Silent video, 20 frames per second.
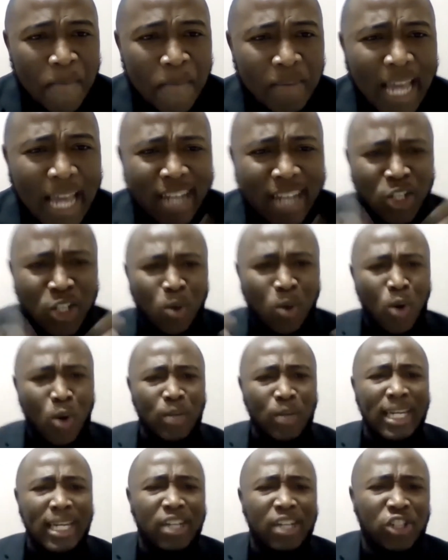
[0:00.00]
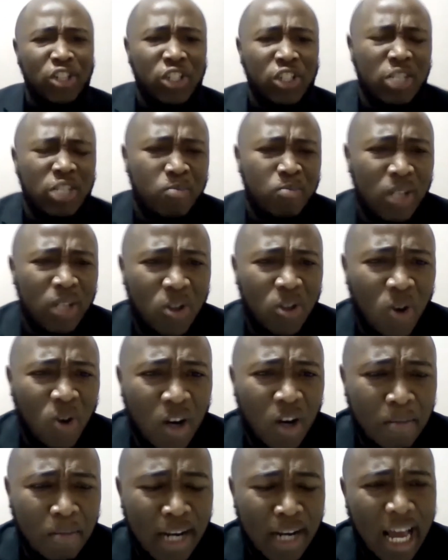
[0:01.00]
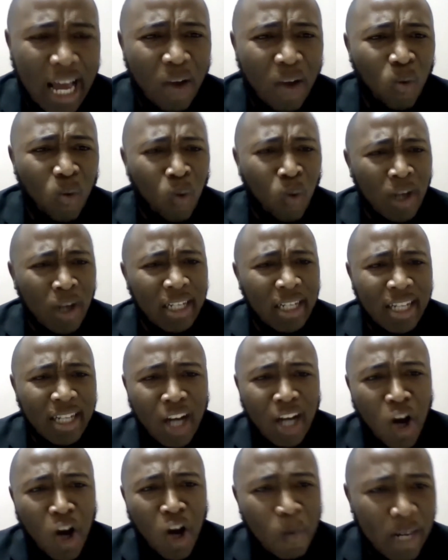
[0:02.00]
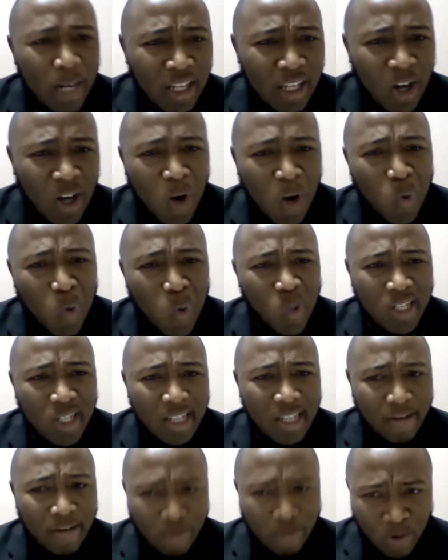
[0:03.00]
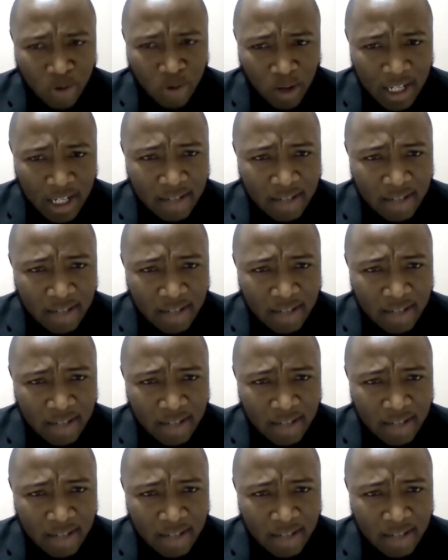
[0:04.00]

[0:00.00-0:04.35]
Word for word: That is our relationship with God. But I wonder how many houses are falling.